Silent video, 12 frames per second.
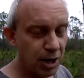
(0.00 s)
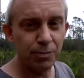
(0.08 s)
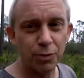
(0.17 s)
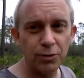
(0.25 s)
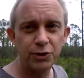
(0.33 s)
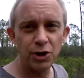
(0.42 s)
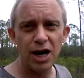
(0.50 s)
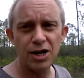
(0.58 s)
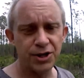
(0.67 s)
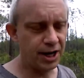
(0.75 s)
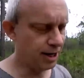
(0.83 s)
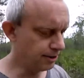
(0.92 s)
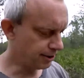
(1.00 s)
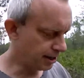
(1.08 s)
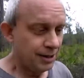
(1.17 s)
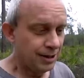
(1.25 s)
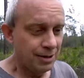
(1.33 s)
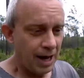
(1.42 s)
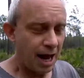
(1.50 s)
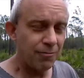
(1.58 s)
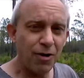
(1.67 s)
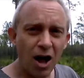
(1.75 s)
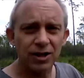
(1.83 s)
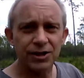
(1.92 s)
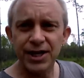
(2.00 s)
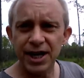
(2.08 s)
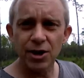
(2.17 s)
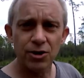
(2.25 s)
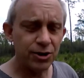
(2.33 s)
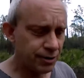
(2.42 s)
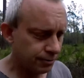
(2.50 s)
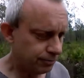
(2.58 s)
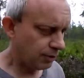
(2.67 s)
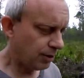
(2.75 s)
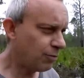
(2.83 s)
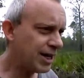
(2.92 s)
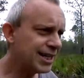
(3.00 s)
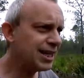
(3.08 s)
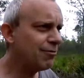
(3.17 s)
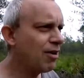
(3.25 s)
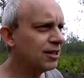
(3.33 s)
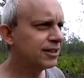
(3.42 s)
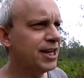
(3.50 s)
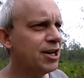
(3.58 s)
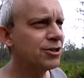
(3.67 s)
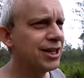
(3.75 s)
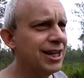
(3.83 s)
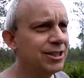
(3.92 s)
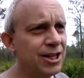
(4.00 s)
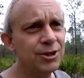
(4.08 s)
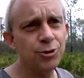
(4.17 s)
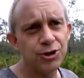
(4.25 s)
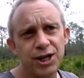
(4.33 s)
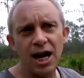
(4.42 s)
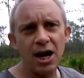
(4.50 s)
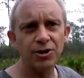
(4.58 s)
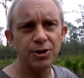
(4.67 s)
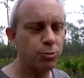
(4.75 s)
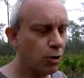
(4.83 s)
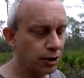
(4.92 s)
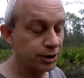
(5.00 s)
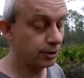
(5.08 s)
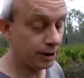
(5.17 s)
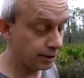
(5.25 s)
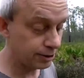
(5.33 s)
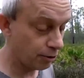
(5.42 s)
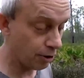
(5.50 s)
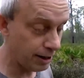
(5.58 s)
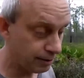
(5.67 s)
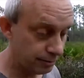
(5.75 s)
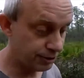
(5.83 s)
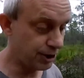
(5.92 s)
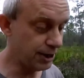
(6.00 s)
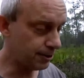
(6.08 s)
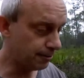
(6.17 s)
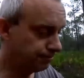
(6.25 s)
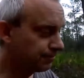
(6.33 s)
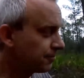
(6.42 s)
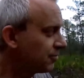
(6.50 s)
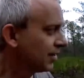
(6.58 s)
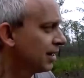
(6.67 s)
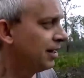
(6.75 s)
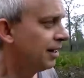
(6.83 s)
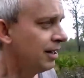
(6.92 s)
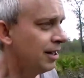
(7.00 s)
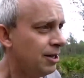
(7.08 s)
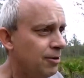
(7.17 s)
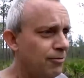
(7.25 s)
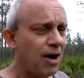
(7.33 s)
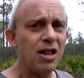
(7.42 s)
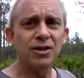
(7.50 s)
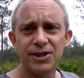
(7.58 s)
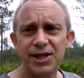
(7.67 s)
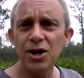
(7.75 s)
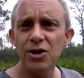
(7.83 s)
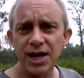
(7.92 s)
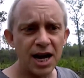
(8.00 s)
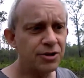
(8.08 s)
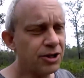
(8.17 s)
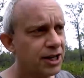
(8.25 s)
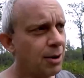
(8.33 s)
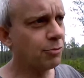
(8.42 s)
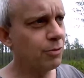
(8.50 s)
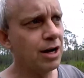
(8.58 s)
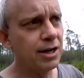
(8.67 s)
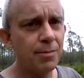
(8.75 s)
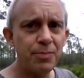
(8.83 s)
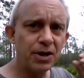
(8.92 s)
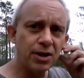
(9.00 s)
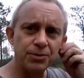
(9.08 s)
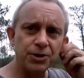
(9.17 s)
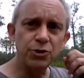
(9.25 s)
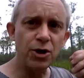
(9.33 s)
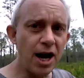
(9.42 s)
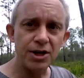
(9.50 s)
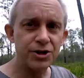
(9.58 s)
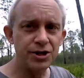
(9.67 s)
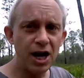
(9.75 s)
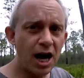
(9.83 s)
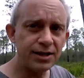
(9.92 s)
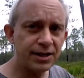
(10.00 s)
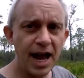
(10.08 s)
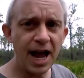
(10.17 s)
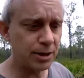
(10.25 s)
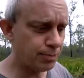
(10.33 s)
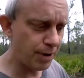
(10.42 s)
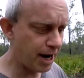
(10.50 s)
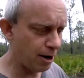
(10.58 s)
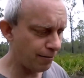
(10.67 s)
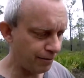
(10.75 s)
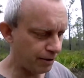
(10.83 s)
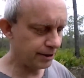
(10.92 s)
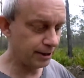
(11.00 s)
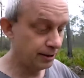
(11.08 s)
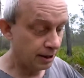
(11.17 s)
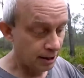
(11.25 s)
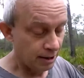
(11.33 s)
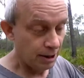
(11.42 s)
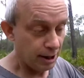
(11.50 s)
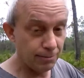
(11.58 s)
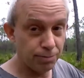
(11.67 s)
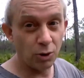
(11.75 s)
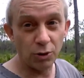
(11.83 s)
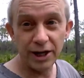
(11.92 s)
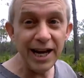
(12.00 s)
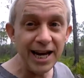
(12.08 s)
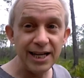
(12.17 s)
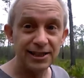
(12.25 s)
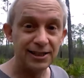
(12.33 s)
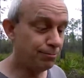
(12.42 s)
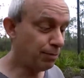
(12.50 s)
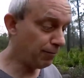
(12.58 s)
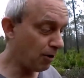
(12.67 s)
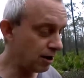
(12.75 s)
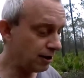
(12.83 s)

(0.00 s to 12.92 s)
bear-proof trash cans and volunteers. And when I say volunteers, it's interesting how this works. It's a great system. Volunteers actually come around and pick up the trash, not taxpayer-funded employees, but